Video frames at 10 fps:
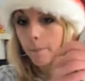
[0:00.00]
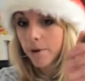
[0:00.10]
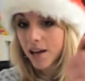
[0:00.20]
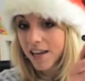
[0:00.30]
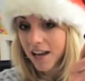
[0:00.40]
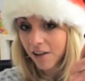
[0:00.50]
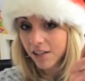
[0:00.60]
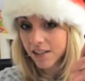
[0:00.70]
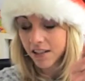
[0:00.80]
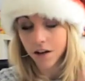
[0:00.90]
but he
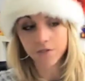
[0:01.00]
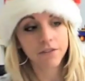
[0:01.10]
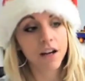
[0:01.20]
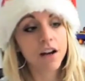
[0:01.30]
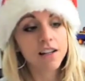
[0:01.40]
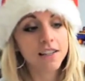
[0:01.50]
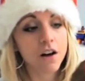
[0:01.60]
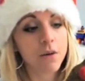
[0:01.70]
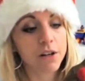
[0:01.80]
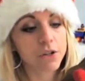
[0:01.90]
carries stuff, and I
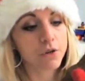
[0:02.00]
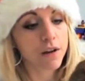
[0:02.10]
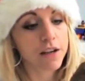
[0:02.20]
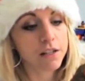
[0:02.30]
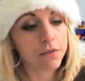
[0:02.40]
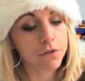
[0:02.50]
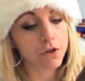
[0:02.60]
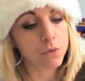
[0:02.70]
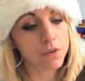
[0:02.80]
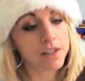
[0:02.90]
sell magical reindeer
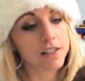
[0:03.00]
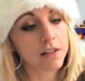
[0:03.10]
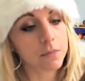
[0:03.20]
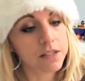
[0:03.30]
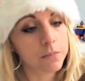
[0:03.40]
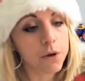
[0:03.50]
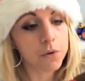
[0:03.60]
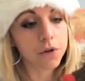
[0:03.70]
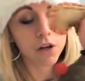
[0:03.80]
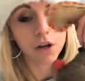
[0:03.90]
food with these little
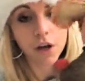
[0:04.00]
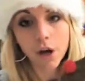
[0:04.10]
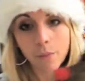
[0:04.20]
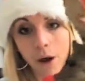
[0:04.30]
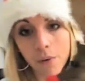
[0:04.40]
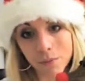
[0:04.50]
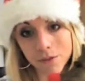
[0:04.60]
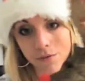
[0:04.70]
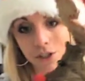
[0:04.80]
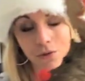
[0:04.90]
bespoke
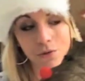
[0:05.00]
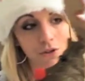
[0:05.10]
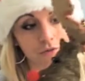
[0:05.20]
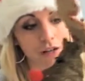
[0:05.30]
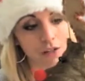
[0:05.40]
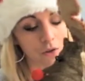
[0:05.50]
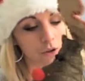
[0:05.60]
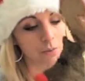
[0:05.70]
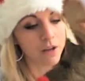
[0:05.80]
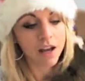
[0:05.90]
poems for children to read on
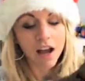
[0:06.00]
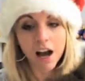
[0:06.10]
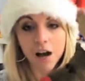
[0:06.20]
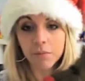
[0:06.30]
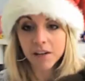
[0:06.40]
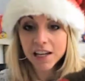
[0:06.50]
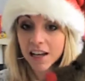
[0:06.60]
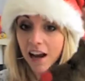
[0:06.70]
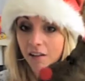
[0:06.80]
them, and he can carry